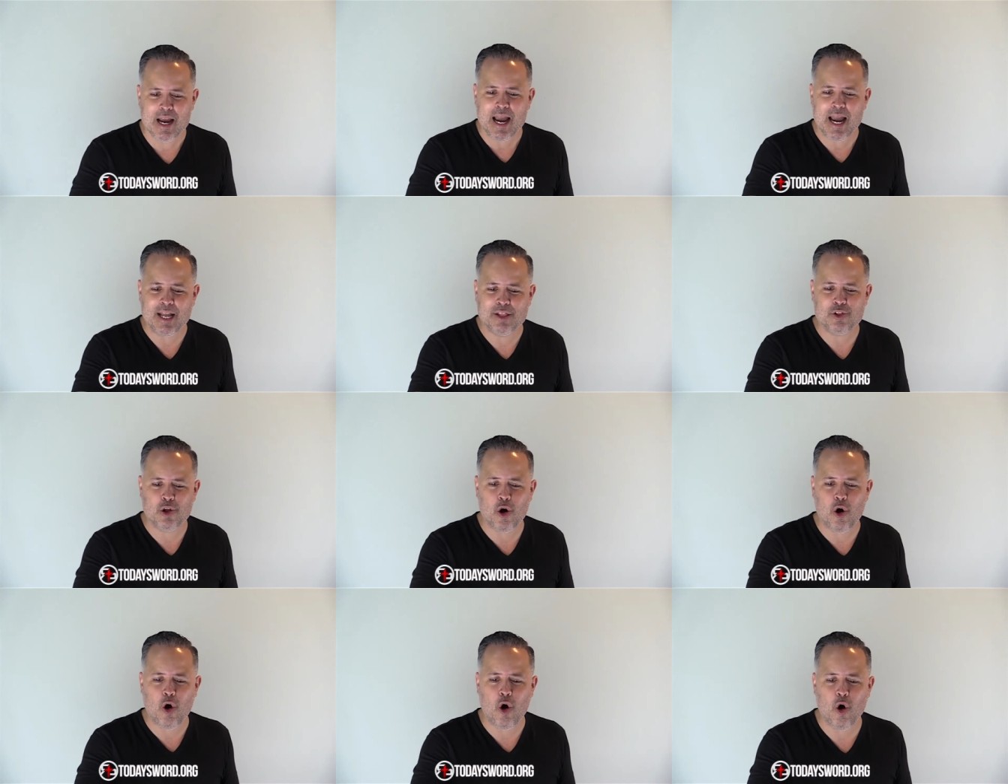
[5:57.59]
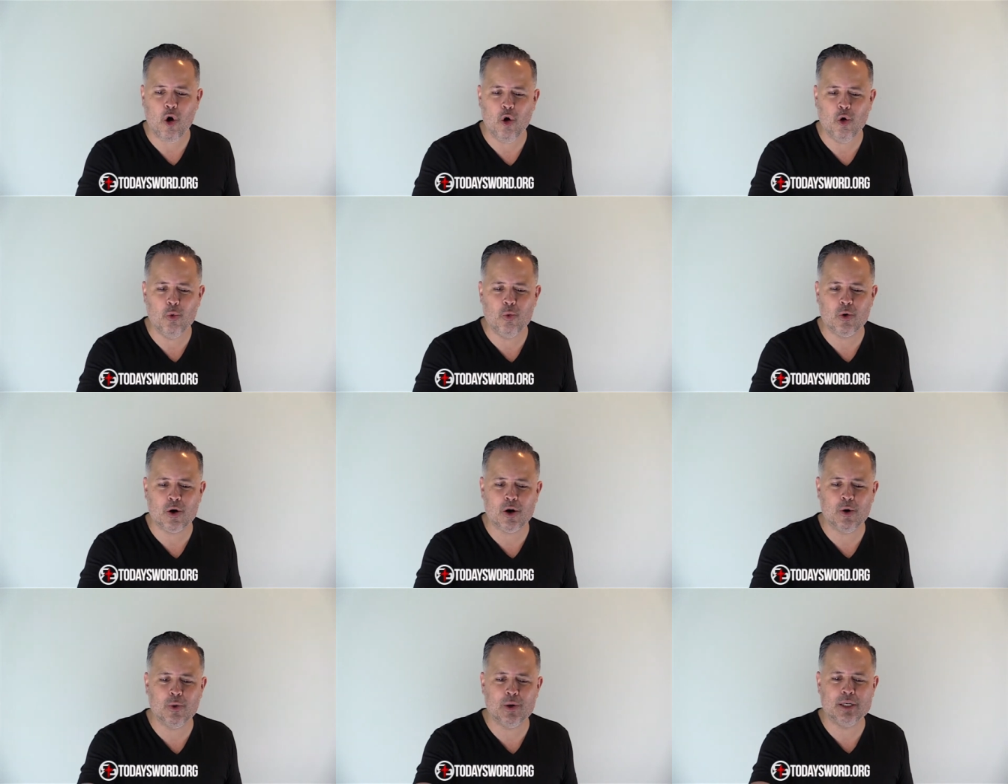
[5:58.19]
and the whole
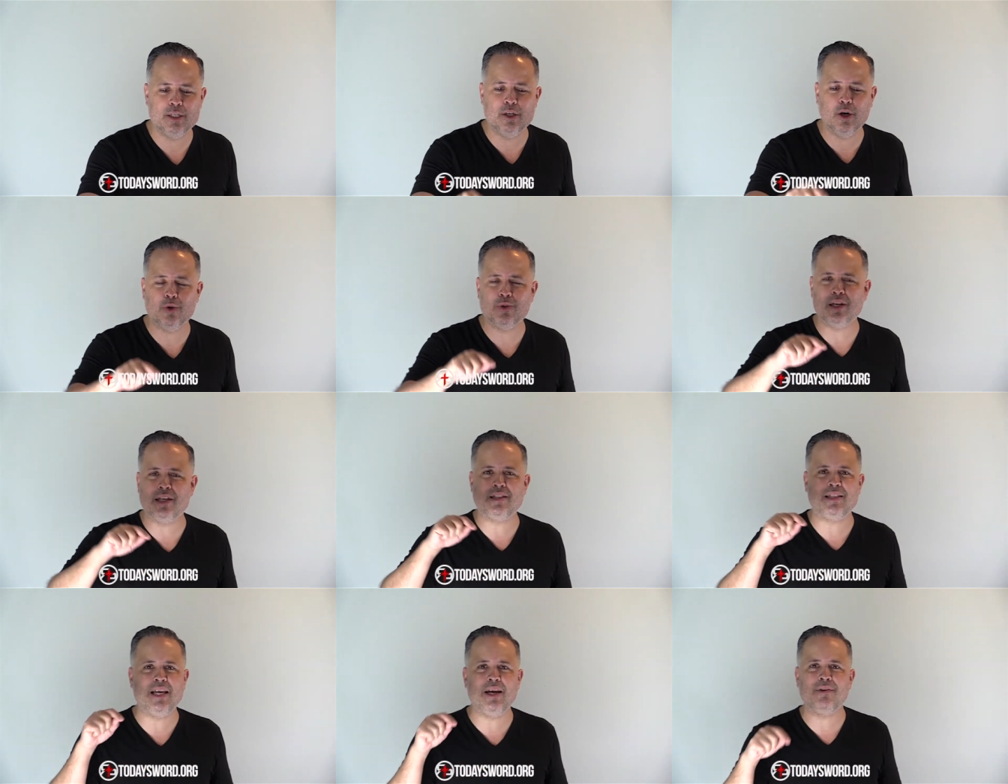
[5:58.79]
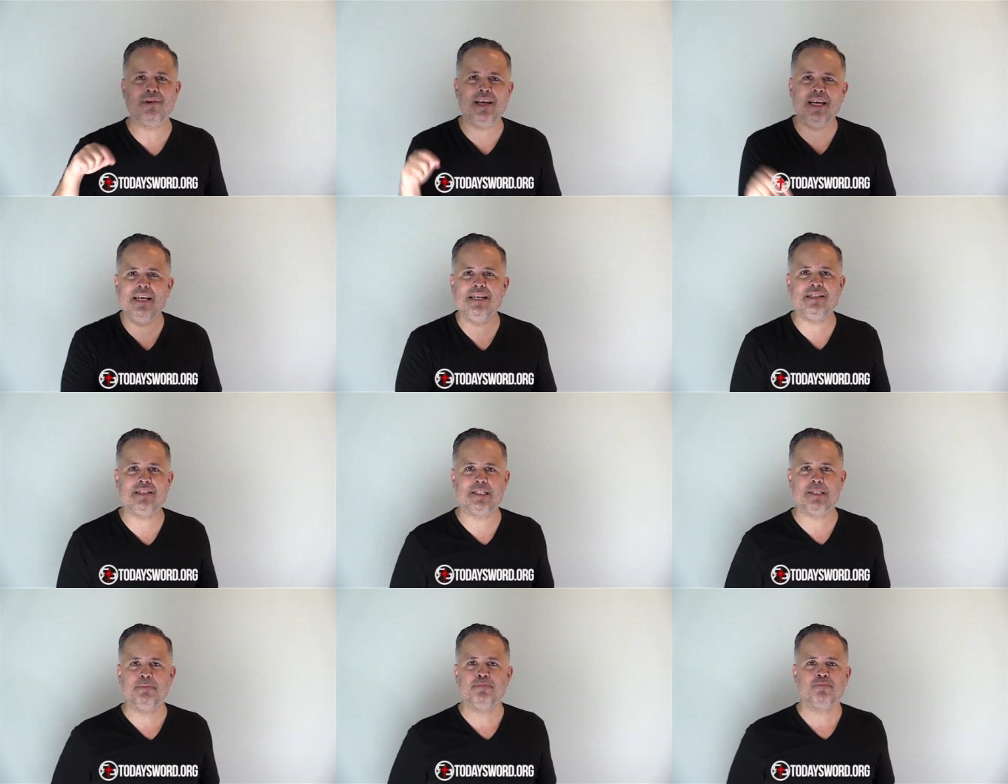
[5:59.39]
world will know that there
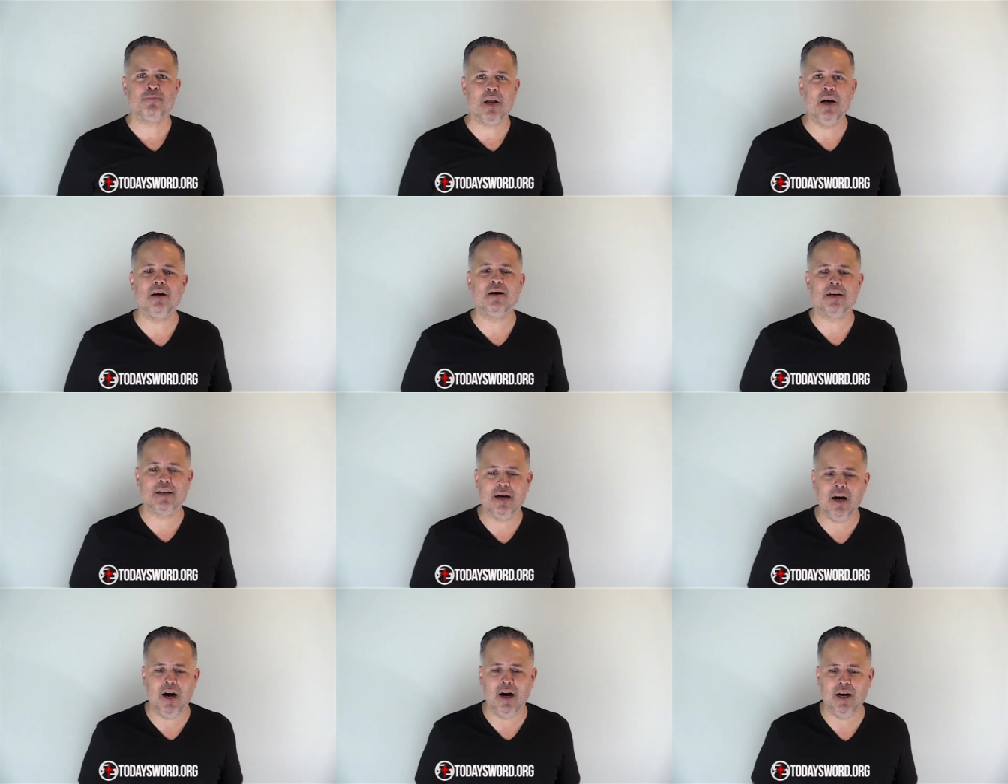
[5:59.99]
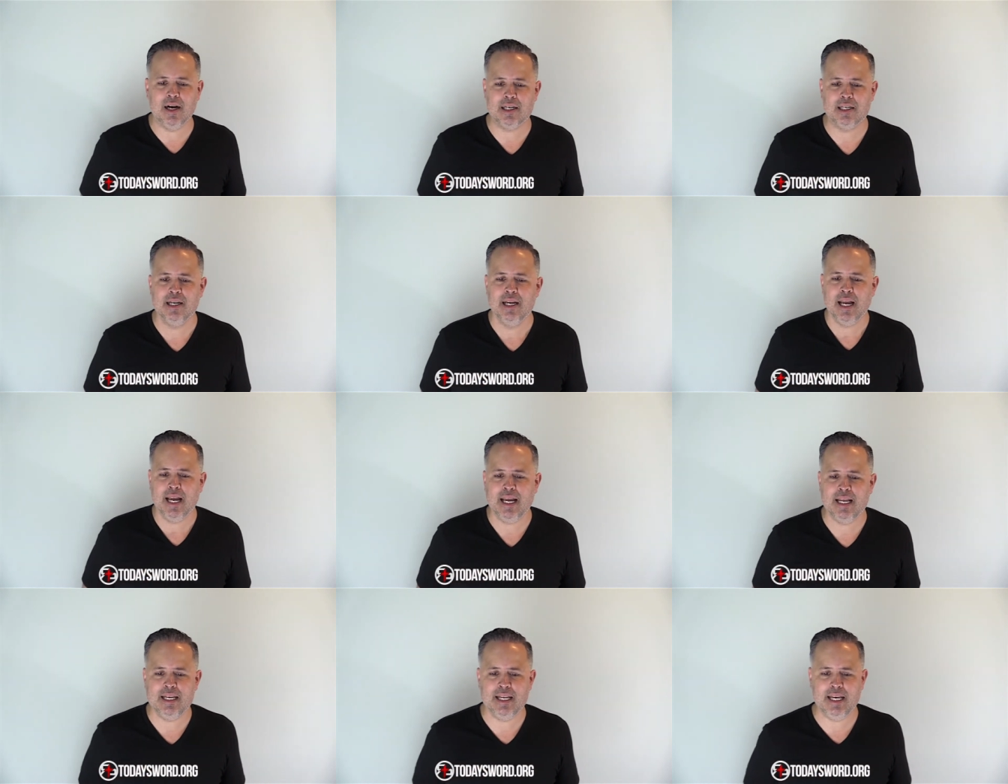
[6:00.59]
is a God
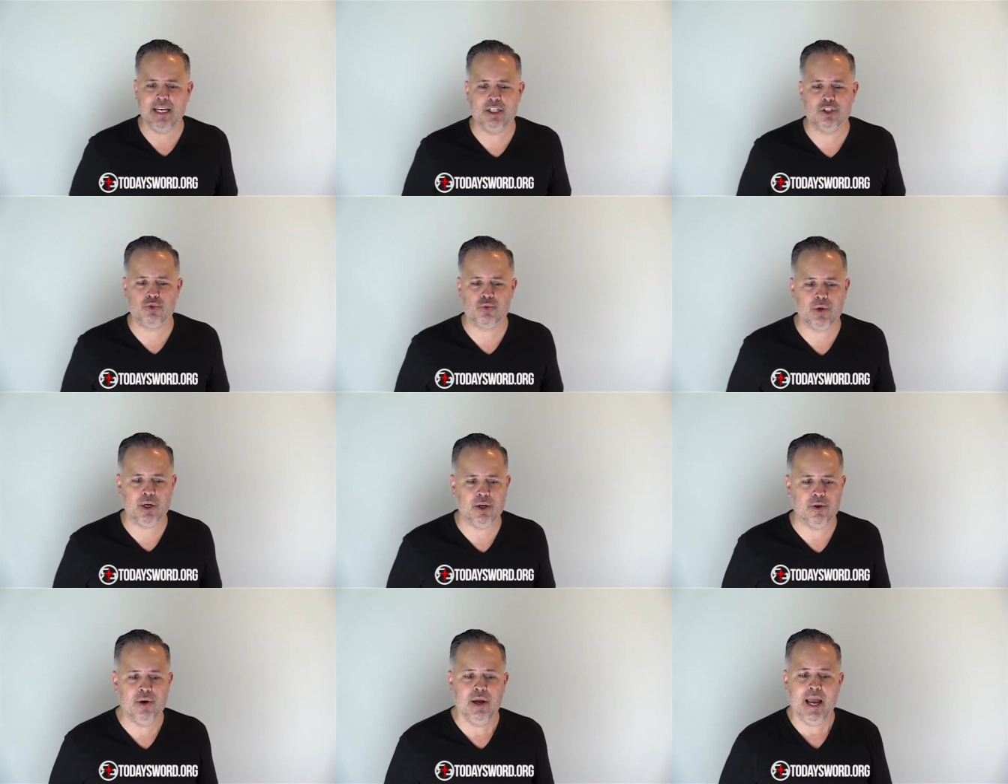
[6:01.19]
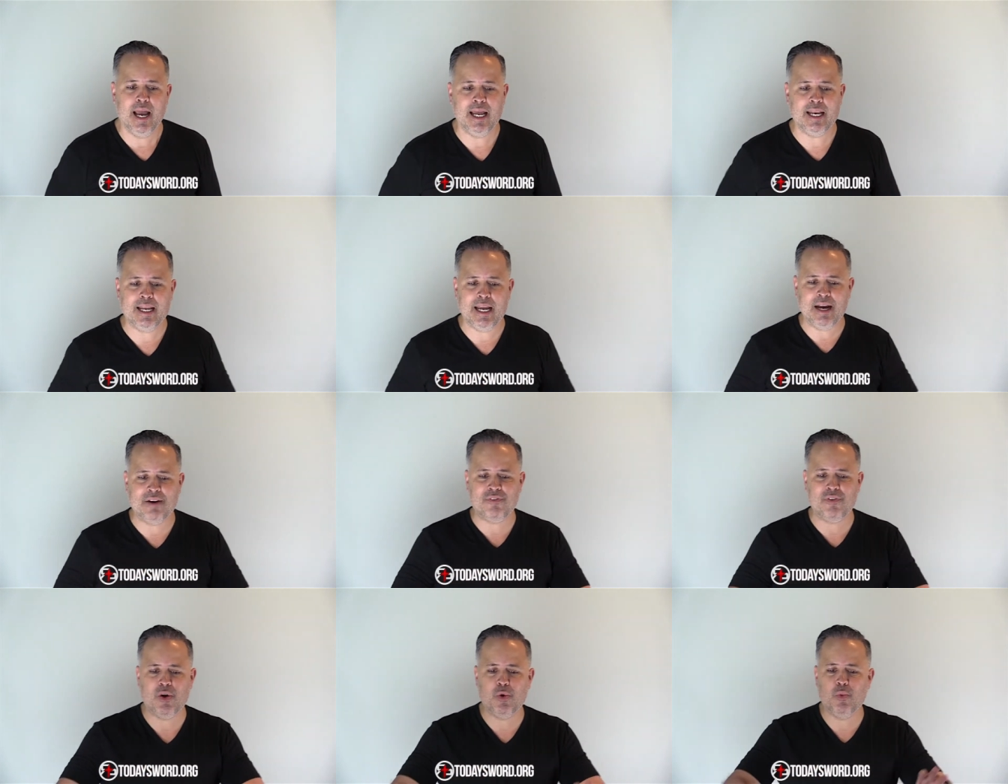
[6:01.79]
in Israel, and
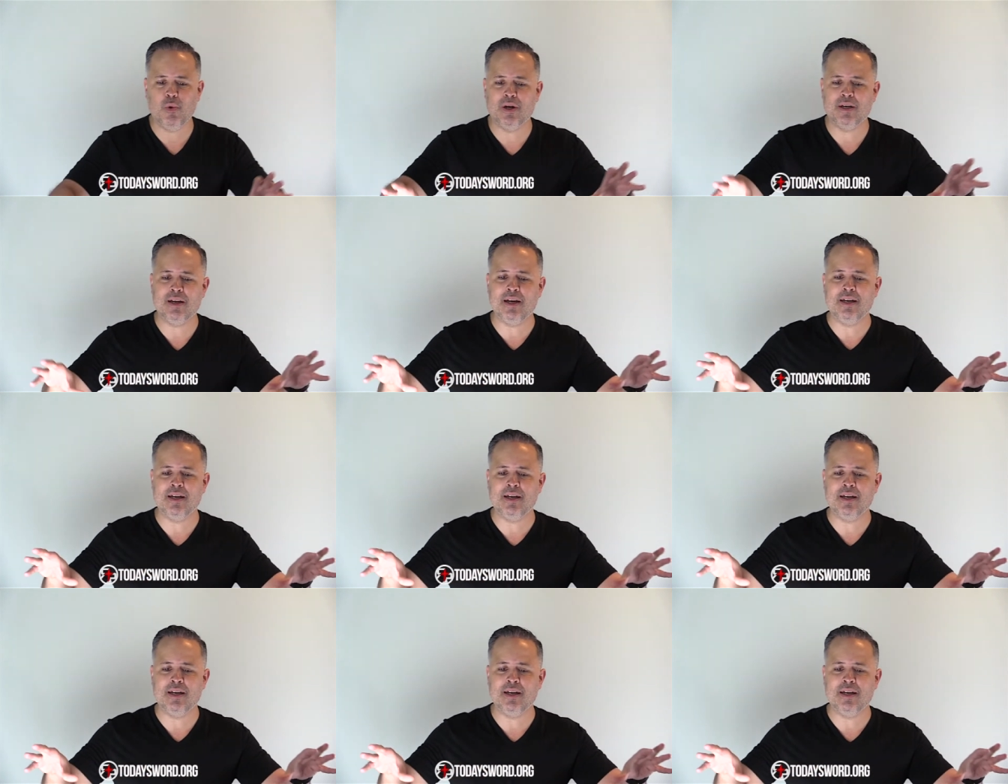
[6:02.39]
everyone